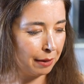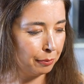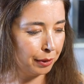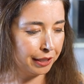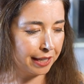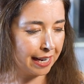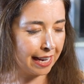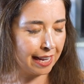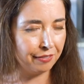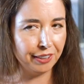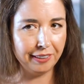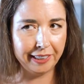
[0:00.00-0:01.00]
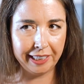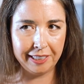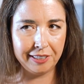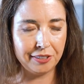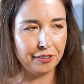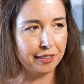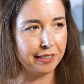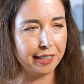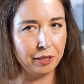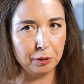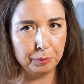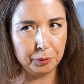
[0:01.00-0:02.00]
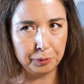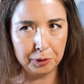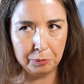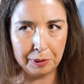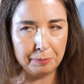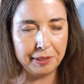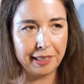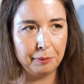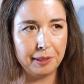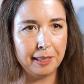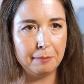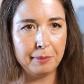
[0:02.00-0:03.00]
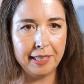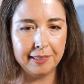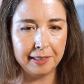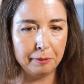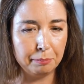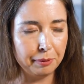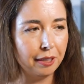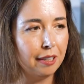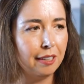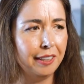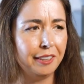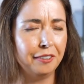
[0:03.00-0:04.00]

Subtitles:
we're going to have a link to the SEA Homeschoolers website with the amazing blog,